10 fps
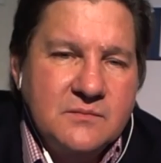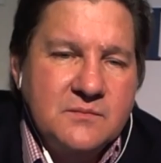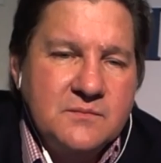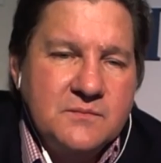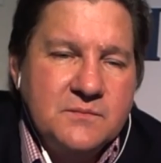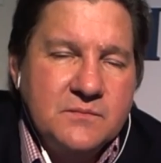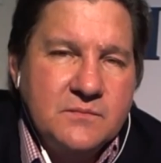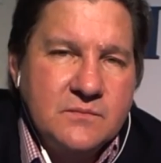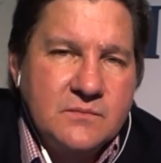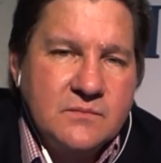
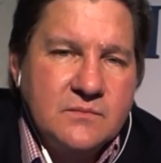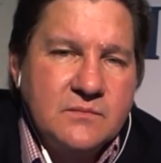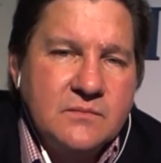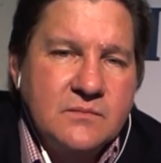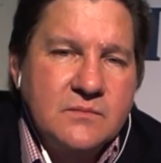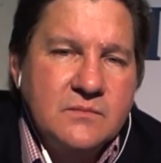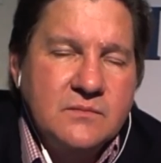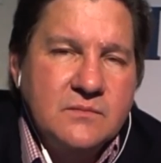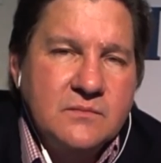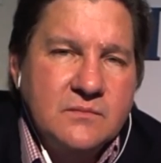
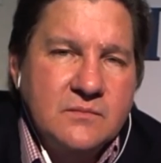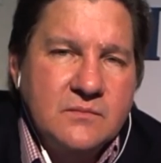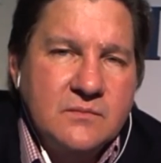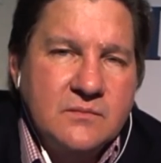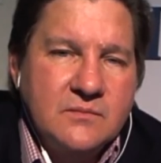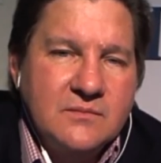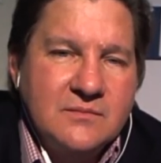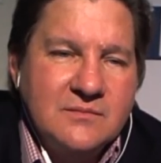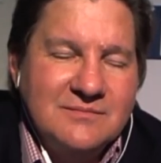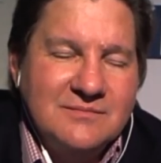
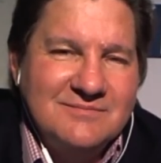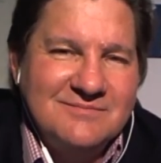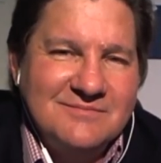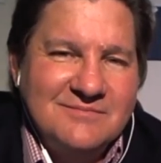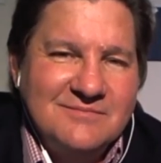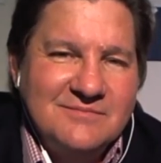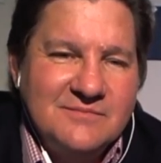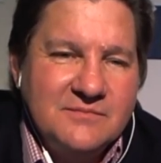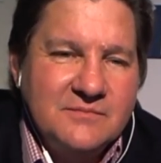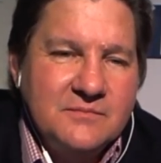
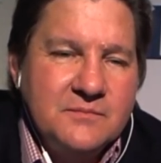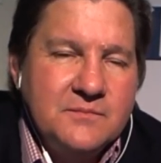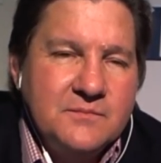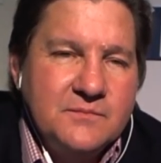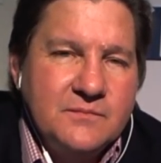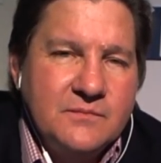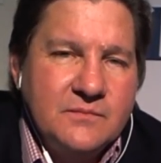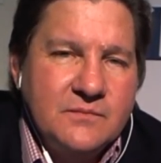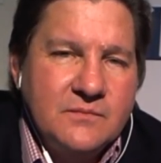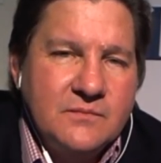
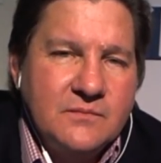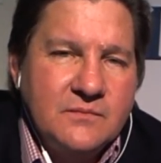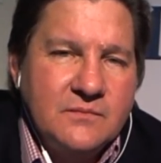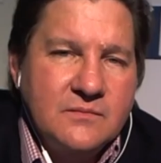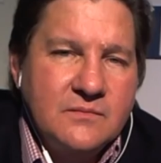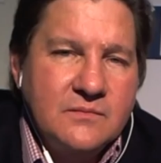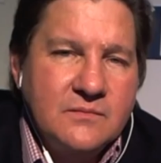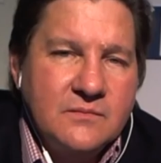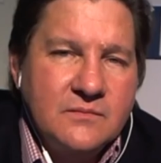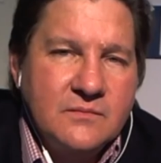
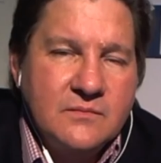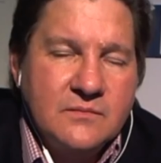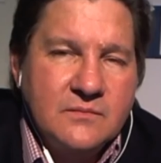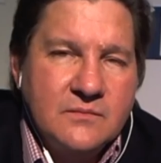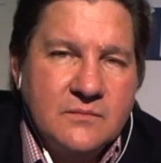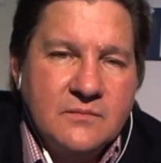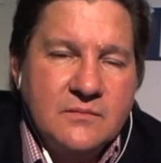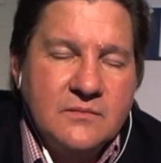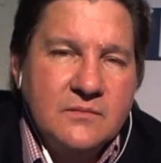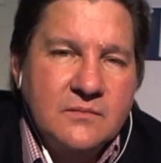
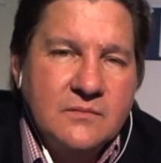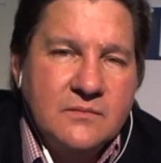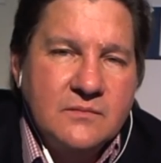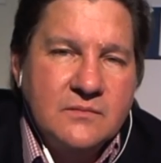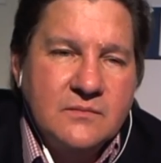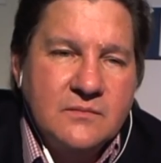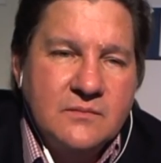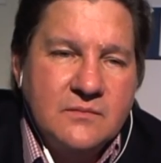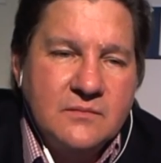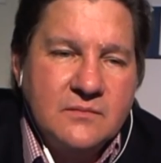This person isn't speaking.